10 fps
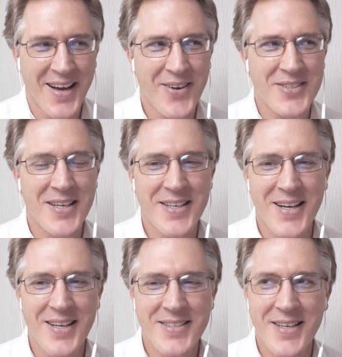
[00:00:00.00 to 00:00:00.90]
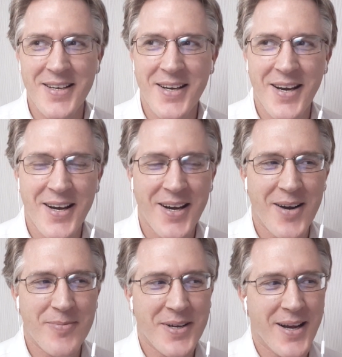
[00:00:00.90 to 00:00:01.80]
I was like, did I say
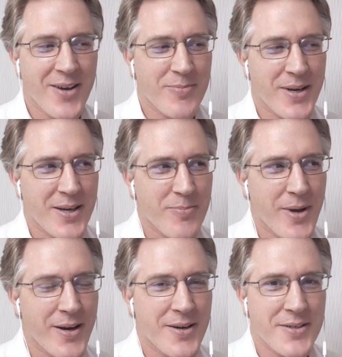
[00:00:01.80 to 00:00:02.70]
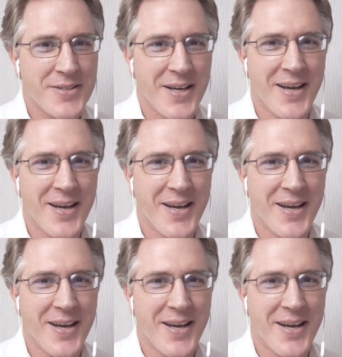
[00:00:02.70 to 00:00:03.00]
I'm going to help my competitors?